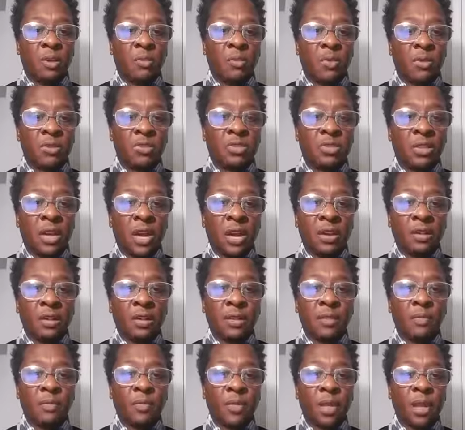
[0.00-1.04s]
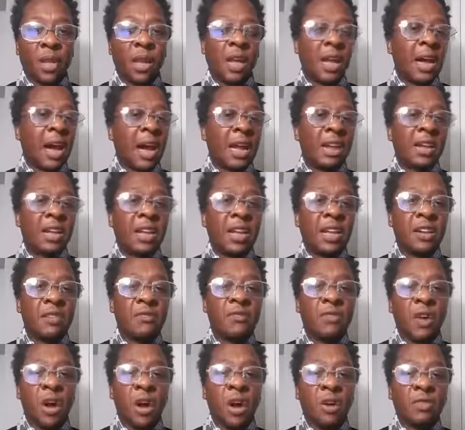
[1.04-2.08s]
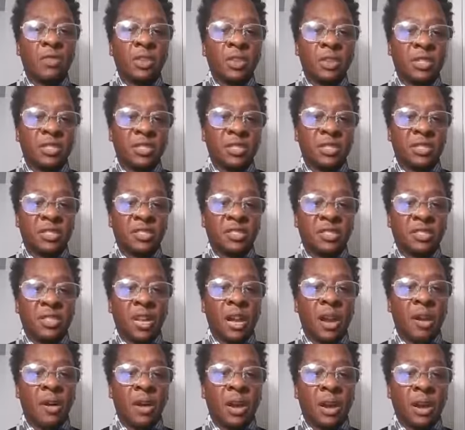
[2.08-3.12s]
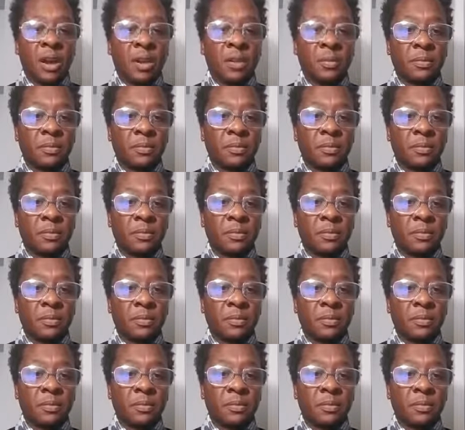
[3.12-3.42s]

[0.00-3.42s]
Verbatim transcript: personality. I didn't get involved in this hysteria.